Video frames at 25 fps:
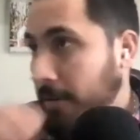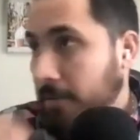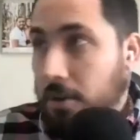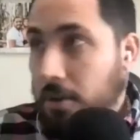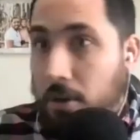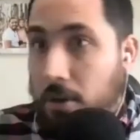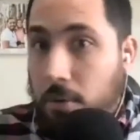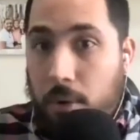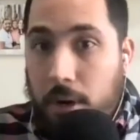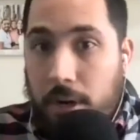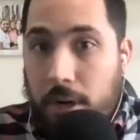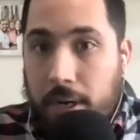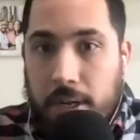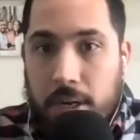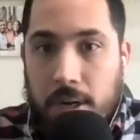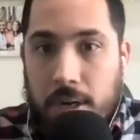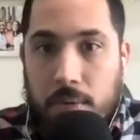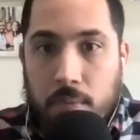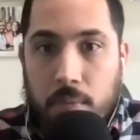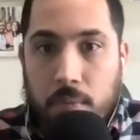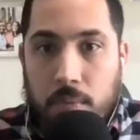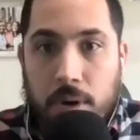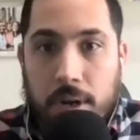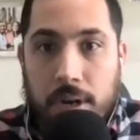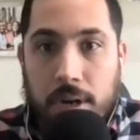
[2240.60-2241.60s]
you're
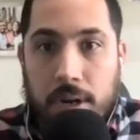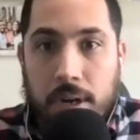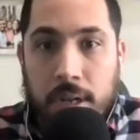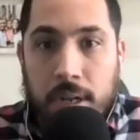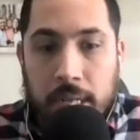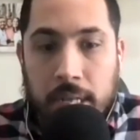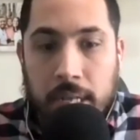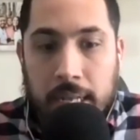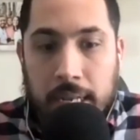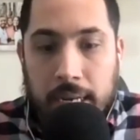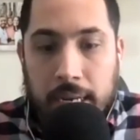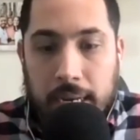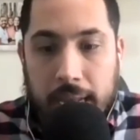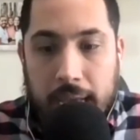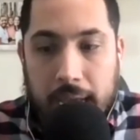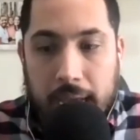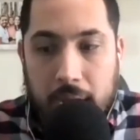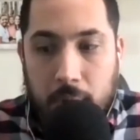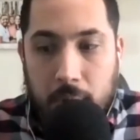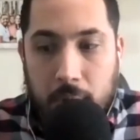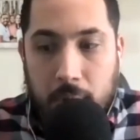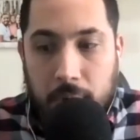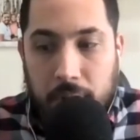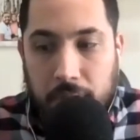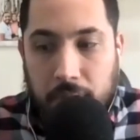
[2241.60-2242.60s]
working one
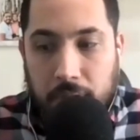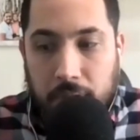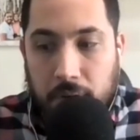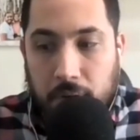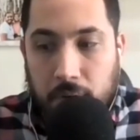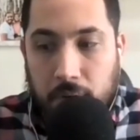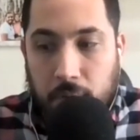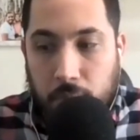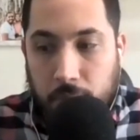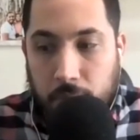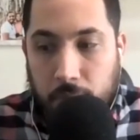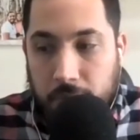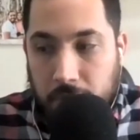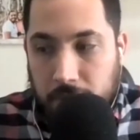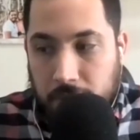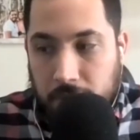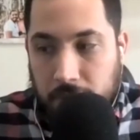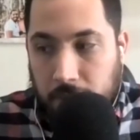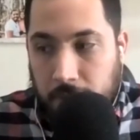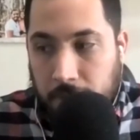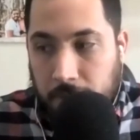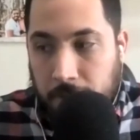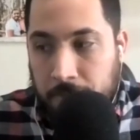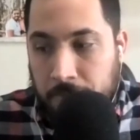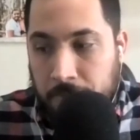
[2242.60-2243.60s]
now with your
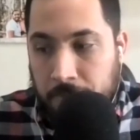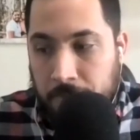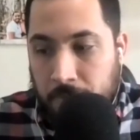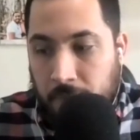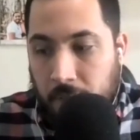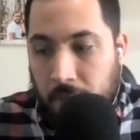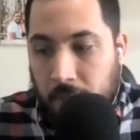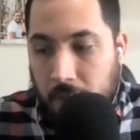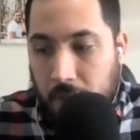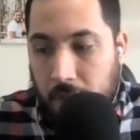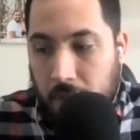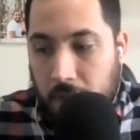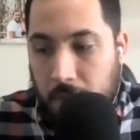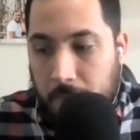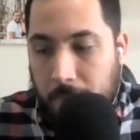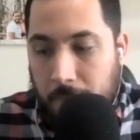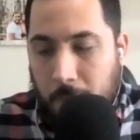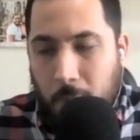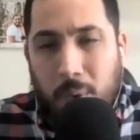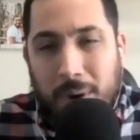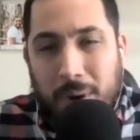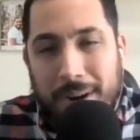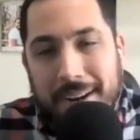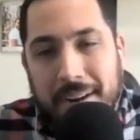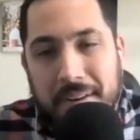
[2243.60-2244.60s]
realtor. Um,
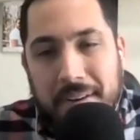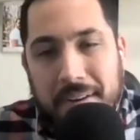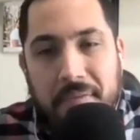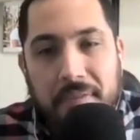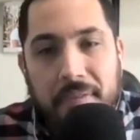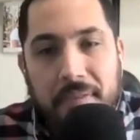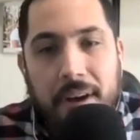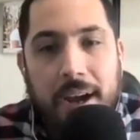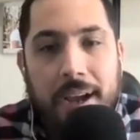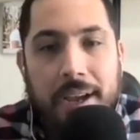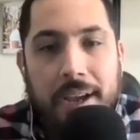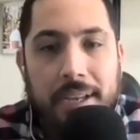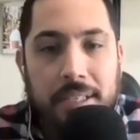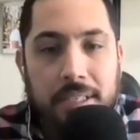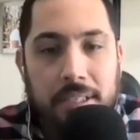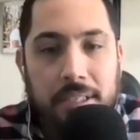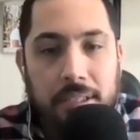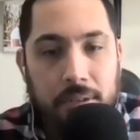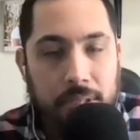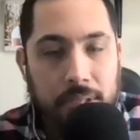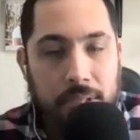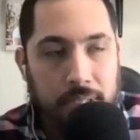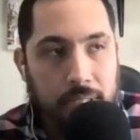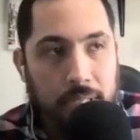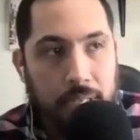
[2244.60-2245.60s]
what advice,
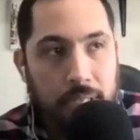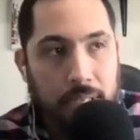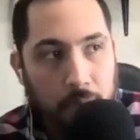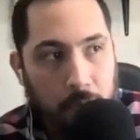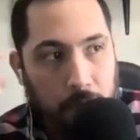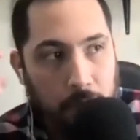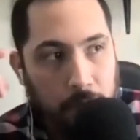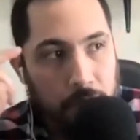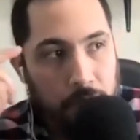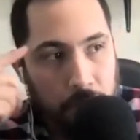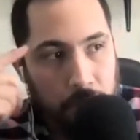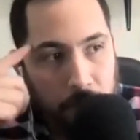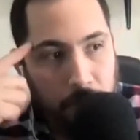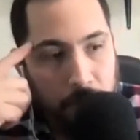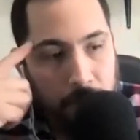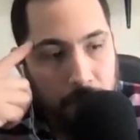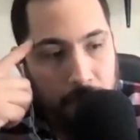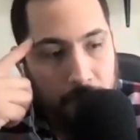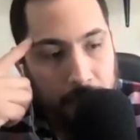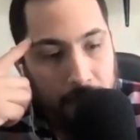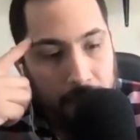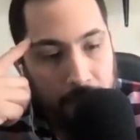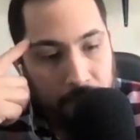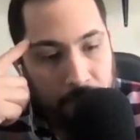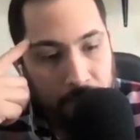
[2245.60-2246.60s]
Cristina, would you
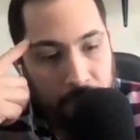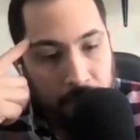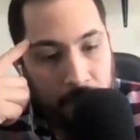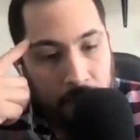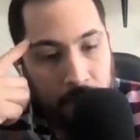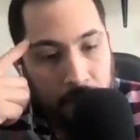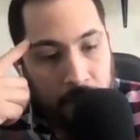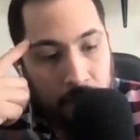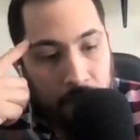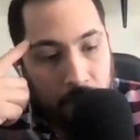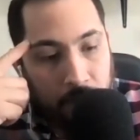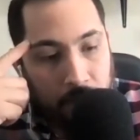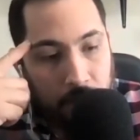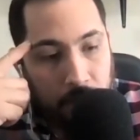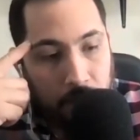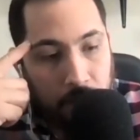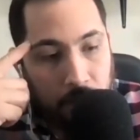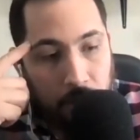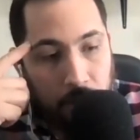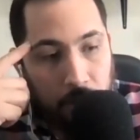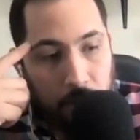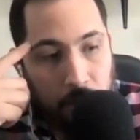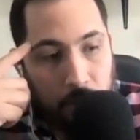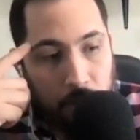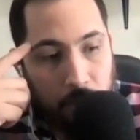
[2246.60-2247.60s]
give
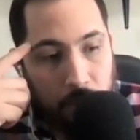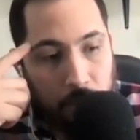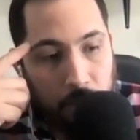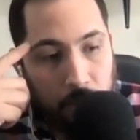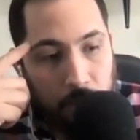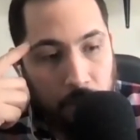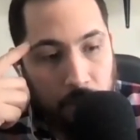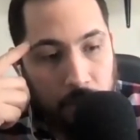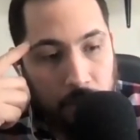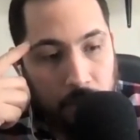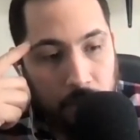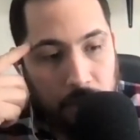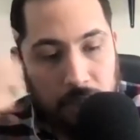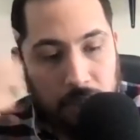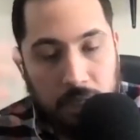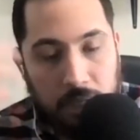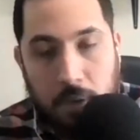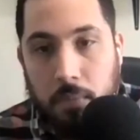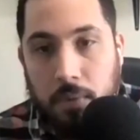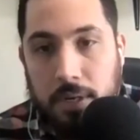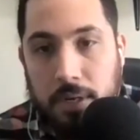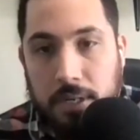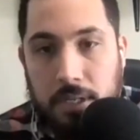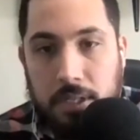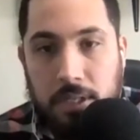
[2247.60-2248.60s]
to
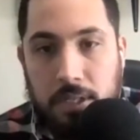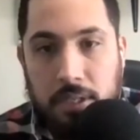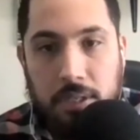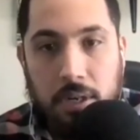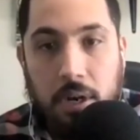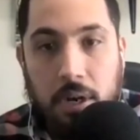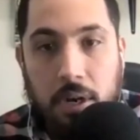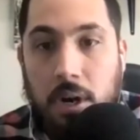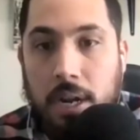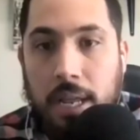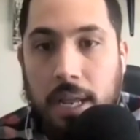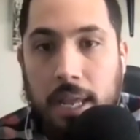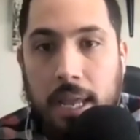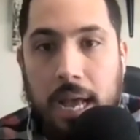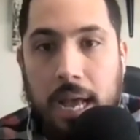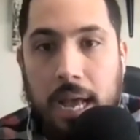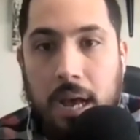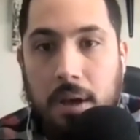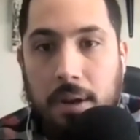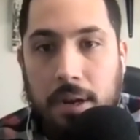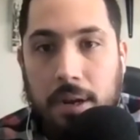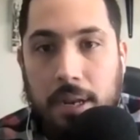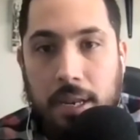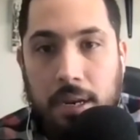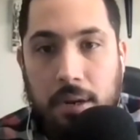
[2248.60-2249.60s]
someone starting
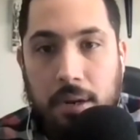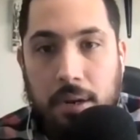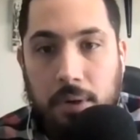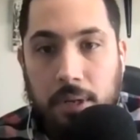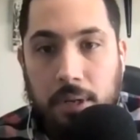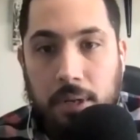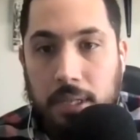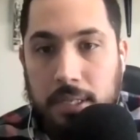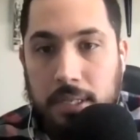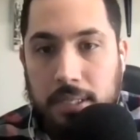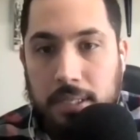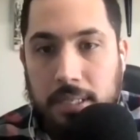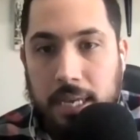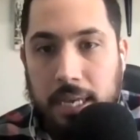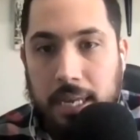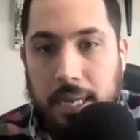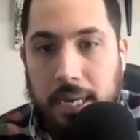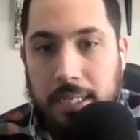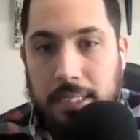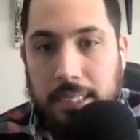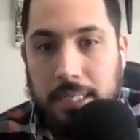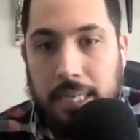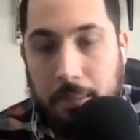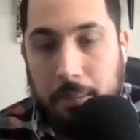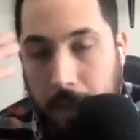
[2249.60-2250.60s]
out in real estate and
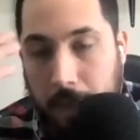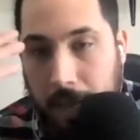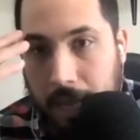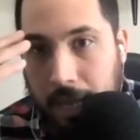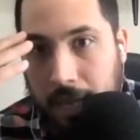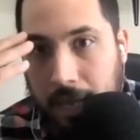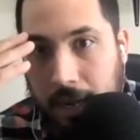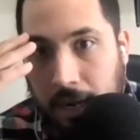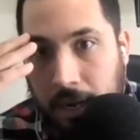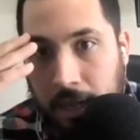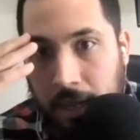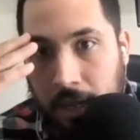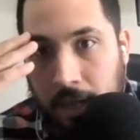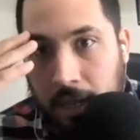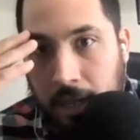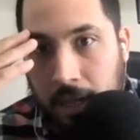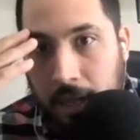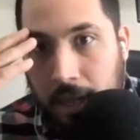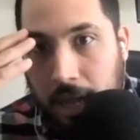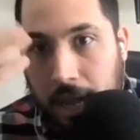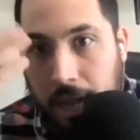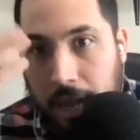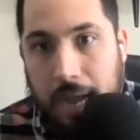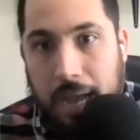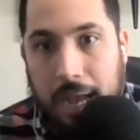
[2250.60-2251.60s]
is like, man,
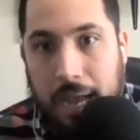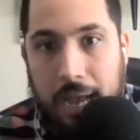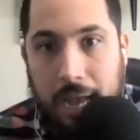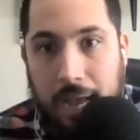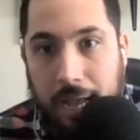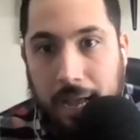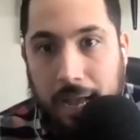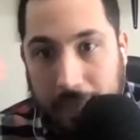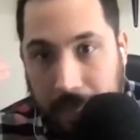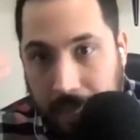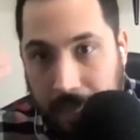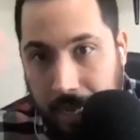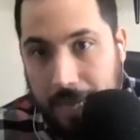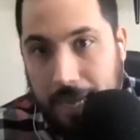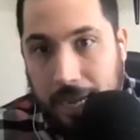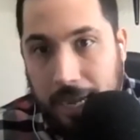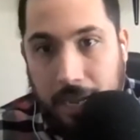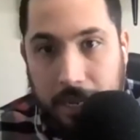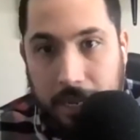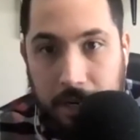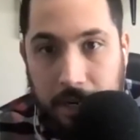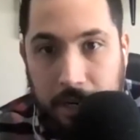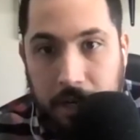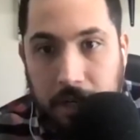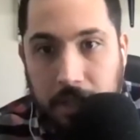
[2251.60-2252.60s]
I, I,
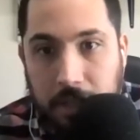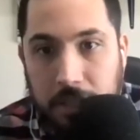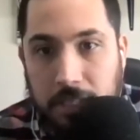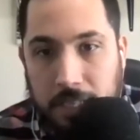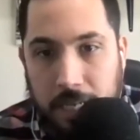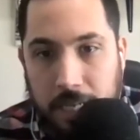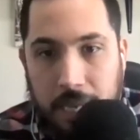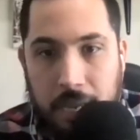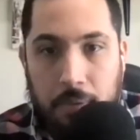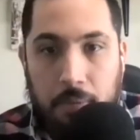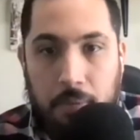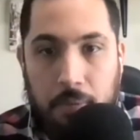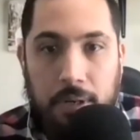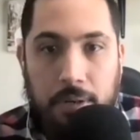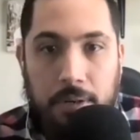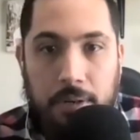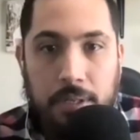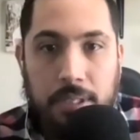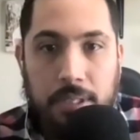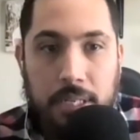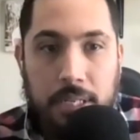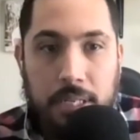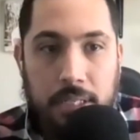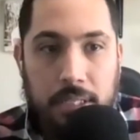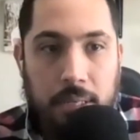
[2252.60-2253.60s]
I understand where
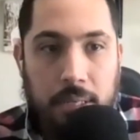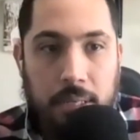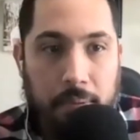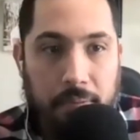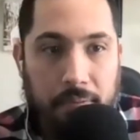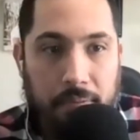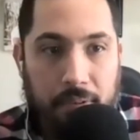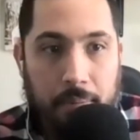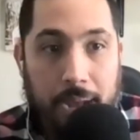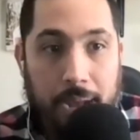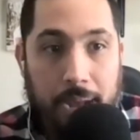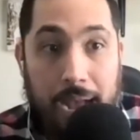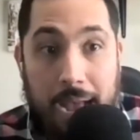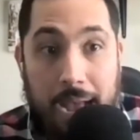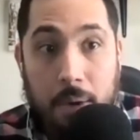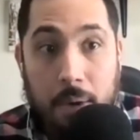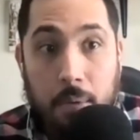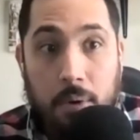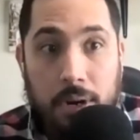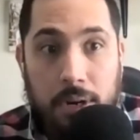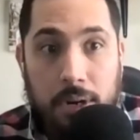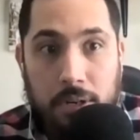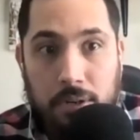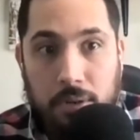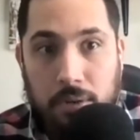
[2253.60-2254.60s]
Christine is coming from. I
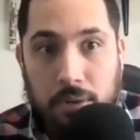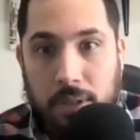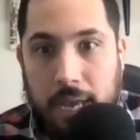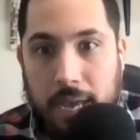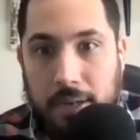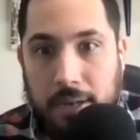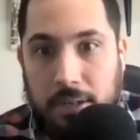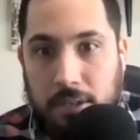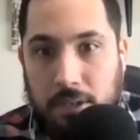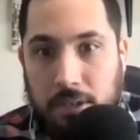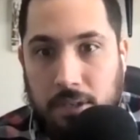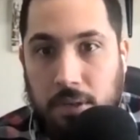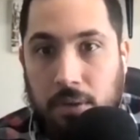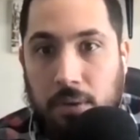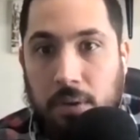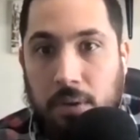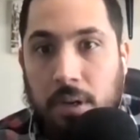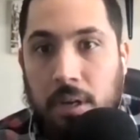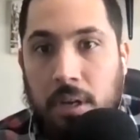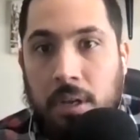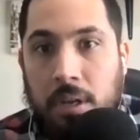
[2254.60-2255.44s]
want to do that too.